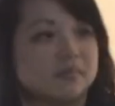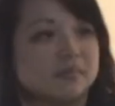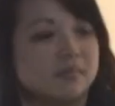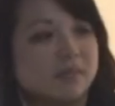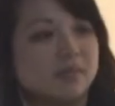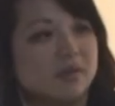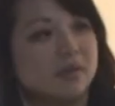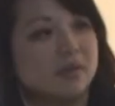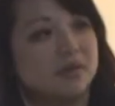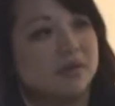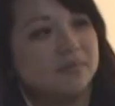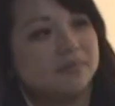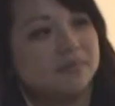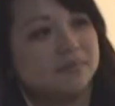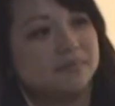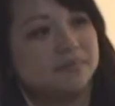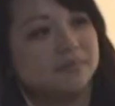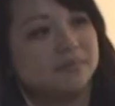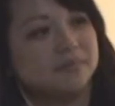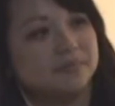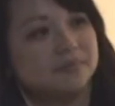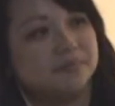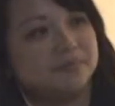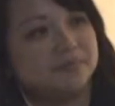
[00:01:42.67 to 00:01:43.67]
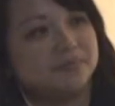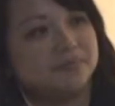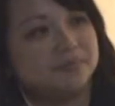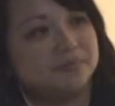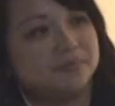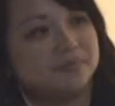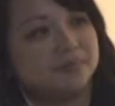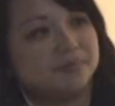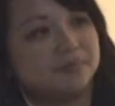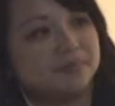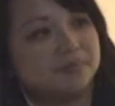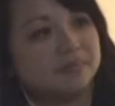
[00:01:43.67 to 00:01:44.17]

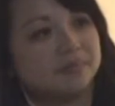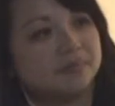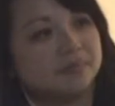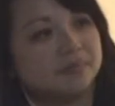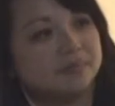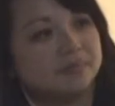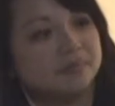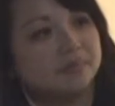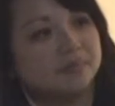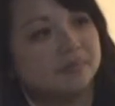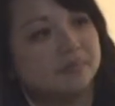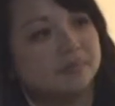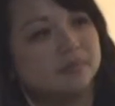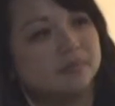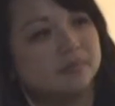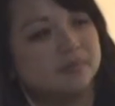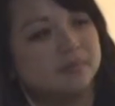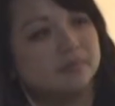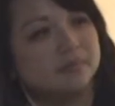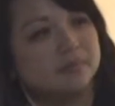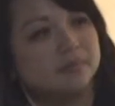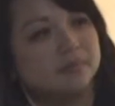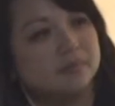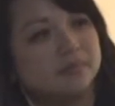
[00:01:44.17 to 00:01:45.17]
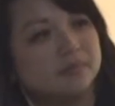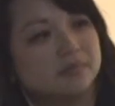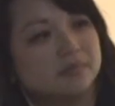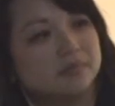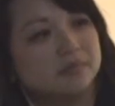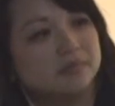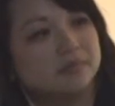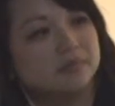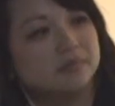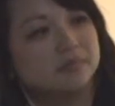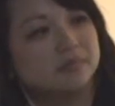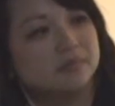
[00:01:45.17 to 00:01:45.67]

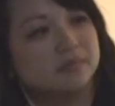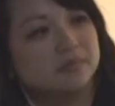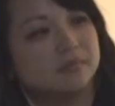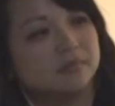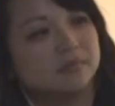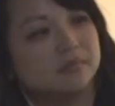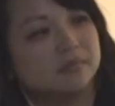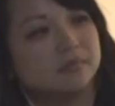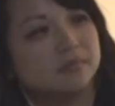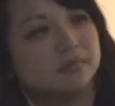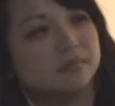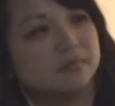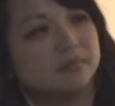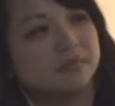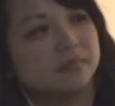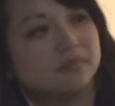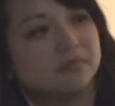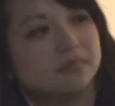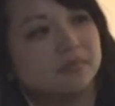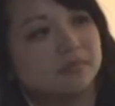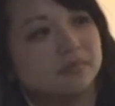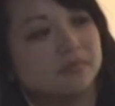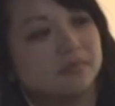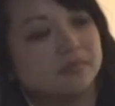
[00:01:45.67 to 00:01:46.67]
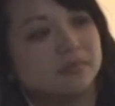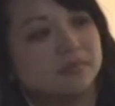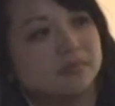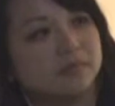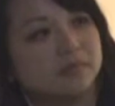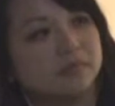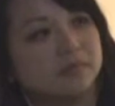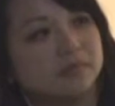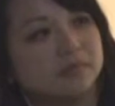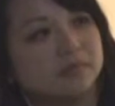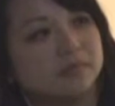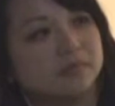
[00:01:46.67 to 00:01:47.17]

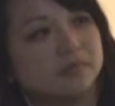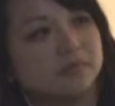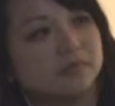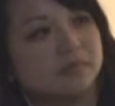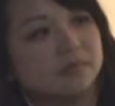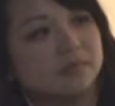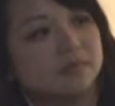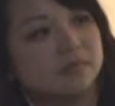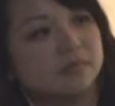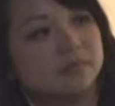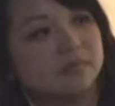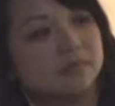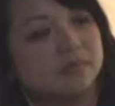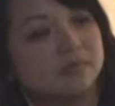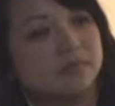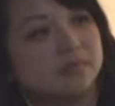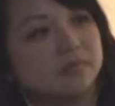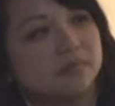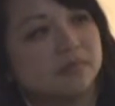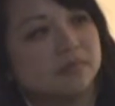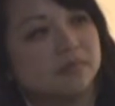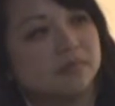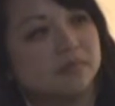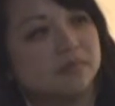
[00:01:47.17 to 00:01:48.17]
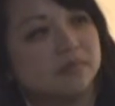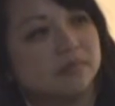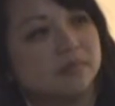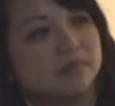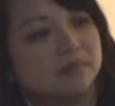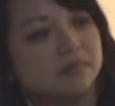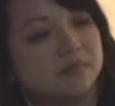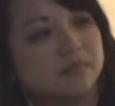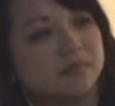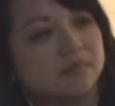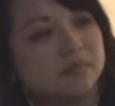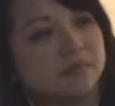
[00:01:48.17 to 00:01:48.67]

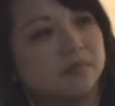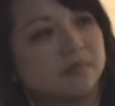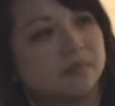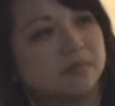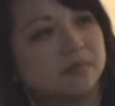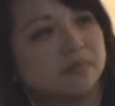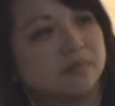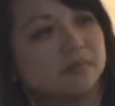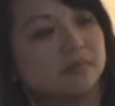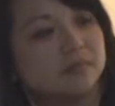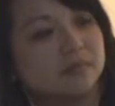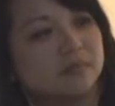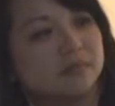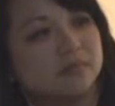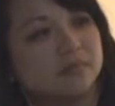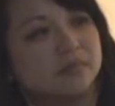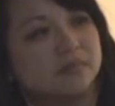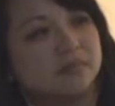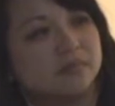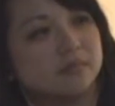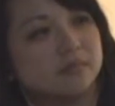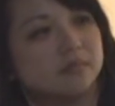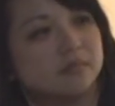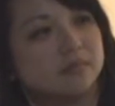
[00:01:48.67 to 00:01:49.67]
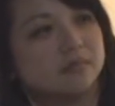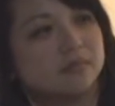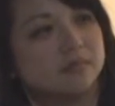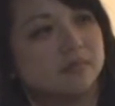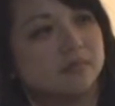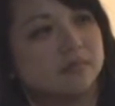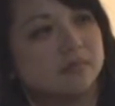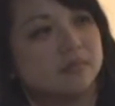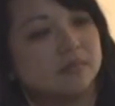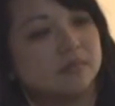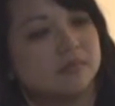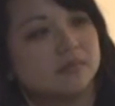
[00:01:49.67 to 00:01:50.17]

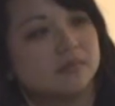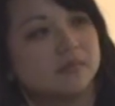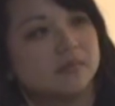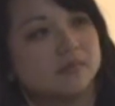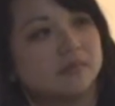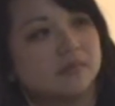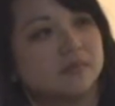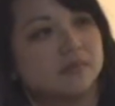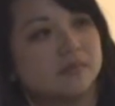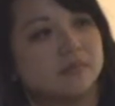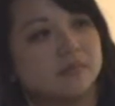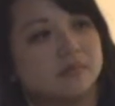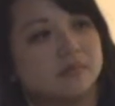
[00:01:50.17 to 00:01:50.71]
[no speech]